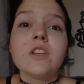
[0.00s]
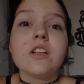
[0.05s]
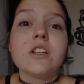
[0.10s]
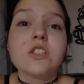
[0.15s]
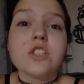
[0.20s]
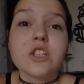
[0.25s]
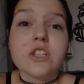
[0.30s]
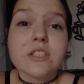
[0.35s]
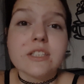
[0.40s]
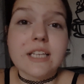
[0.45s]

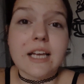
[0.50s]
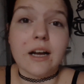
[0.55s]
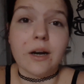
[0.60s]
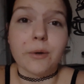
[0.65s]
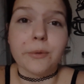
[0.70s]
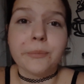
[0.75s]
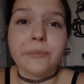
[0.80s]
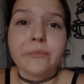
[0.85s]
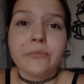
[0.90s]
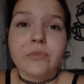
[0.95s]
Turns out
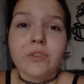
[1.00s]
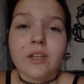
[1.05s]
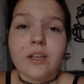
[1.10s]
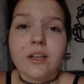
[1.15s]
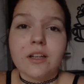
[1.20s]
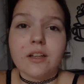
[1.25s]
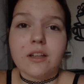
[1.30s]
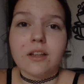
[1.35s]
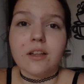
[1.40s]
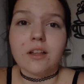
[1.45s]

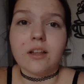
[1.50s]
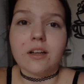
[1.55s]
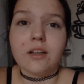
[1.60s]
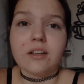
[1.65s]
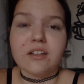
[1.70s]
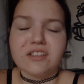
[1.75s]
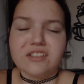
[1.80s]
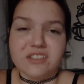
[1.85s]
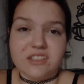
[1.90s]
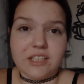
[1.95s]

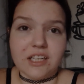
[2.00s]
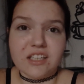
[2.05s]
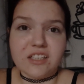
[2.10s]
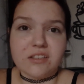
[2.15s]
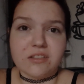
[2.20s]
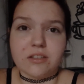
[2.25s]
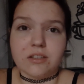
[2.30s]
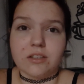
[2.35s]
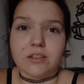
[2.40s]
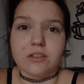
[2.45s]

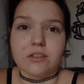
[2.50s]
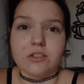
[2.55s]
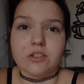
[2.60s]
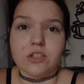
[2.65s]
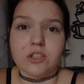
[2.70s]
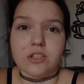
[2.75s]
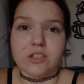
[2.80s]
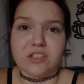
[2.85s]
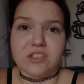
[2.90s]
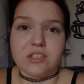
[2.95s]
Dexter
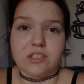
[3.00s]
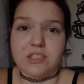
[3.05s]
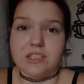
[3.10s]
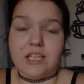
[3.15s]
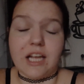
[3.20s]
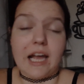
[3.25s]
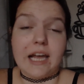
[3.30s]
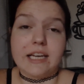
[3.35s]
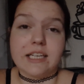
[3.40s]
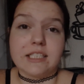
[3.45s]
just
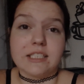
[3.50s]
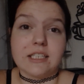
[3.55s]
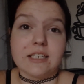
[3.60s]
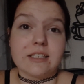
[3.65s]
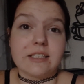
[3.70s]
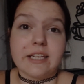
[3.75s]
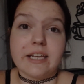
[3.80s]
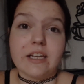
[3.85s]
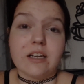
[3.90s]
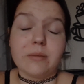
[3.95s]
decided to
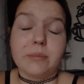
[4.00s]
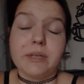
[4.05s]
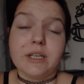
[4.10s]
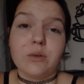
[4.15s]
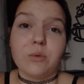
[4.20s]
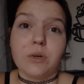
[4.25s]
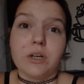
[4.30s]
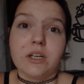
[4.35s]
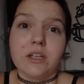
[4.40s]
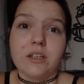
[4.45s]
take a big
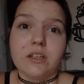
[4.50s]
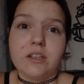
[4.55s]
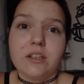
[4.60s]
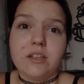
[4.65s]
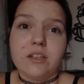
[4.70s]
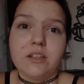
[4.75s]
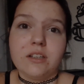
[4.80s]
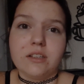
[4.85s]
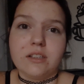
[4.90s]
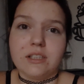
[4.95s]
one
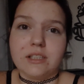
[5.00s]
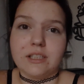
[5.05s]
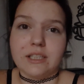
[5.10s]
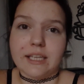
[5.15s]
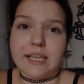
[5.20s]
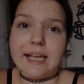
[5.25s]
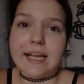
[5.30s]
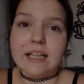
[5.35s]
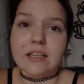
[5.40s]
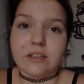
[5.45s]
in the
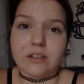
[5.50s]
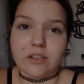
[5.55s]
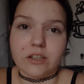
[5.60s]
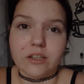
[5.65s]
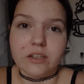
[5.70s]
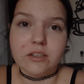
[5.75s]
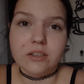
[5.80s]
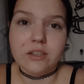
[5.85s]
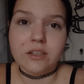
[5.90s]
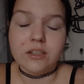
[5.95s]
cat
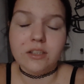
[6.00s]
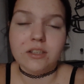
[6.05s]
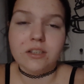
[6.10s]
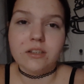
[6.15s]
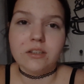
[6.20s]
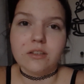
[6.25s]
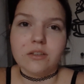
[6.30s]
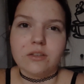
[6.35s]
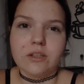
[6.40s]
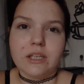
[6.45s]
litter,
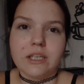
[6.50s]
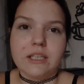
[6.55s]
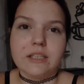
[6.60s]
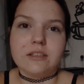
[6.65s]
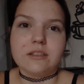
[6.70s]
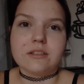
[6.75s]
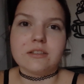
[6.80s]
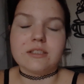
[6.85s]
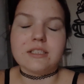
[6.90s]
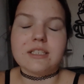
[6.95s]
and
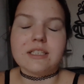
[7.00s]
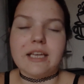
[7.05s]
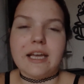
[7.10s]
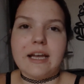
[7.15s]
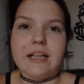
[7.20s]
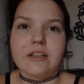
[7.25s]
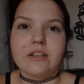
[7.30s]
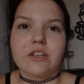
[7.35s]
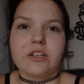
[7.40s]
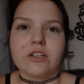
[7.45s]
this
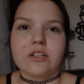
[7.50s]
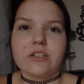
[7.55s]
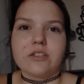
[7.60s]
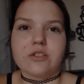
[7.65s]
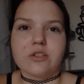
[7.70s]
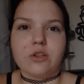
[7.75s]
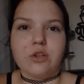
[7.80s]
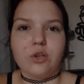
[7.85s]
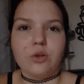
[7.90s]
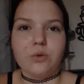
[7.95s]
cat litter is
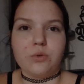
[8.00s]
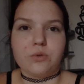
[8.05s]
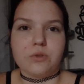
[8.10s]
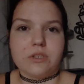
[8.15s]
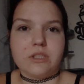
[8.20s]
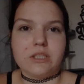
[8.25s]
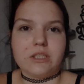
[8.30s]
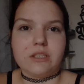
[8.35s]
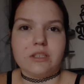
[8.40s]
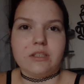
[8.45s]

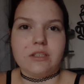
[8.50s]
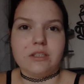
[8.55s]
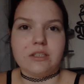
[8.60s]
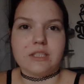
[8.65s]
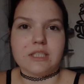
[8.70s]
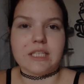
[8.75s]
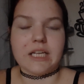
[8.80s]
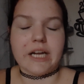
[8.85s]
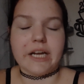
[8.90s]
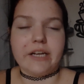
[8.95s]
closed
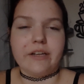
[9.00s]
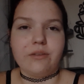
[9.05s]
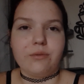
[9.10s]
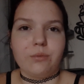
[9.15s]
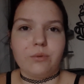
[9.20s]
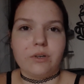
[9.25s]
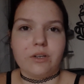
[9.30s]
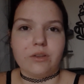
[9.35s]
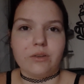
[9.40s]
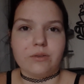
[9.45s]
inside
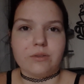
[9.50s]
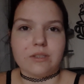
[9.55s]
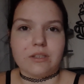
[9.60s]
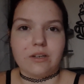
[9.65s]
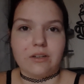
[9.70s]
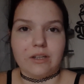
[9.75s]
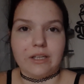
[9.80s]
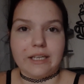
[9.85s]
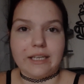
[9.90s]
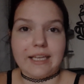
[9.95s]
one of those
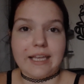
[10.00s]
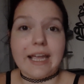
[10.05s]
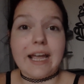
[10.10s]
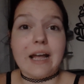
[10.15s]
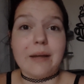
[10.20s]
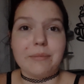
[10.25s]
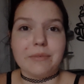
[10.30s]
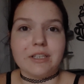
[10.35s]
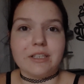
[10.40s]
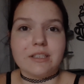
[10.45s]
little like
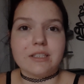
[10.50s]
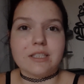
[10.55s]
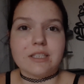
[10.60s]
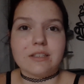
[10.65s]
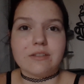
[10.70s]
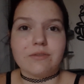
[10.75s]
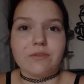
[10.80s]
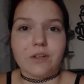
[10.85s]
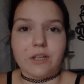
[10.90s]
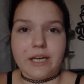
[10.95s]
cabinets
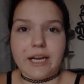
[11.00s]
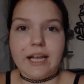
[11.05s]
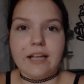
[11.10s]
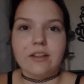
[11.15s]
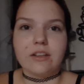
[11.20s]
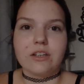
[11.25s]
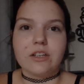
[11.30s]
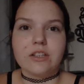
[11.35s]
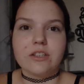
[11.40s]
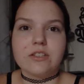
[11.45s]
for cat
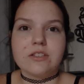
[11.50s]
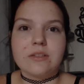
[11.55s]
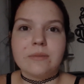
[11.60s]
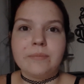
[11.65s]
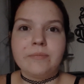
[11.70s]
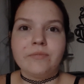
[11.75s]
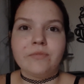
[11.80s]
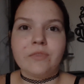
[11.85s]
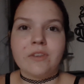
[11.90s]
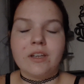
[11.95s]
litters.
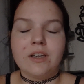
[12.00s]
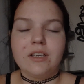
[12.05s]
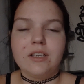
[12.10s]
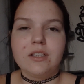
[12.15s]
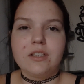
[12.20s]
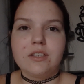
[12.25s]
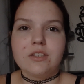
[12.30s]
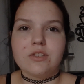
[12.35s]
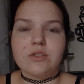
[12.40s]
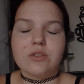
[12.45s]

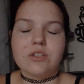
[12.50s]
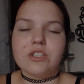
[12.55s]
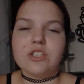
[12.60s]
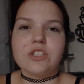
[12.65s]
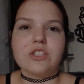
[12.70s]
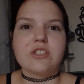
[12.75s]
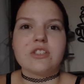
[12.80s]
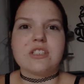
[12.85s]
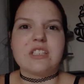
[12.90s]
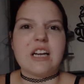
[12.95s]
So there's
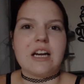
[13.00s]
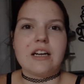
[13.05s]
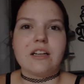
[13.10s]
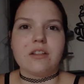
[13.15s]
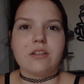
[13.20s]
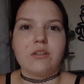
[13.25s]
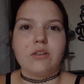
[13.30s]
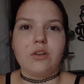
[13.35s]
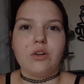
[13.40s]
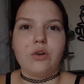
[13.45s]
just a tiny
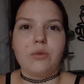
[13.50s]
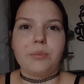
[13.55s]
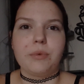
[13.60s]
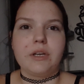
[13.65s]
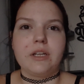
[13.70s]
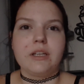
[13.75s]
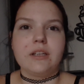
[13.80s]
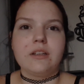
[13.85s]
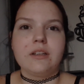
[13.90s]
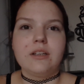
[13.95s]
little
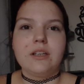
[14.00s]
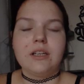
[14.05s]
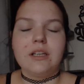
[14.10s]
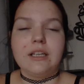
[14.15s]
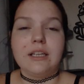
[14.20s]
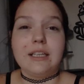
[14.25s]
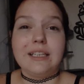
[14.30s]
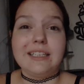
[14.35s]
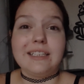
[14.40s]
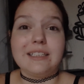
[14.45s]
opening,
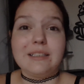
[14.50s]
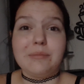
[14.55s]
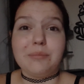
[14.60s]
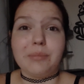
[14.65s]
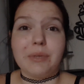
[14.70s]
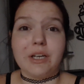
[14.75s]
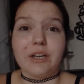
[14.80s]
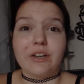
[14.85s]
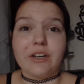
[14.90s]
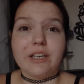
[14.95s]
and he didn't
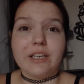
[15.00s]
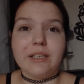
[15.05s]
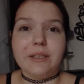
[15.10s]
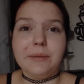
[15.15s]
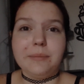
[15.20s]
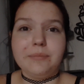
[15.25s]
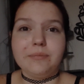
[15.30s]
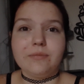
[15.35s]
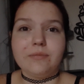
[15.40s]
bury it,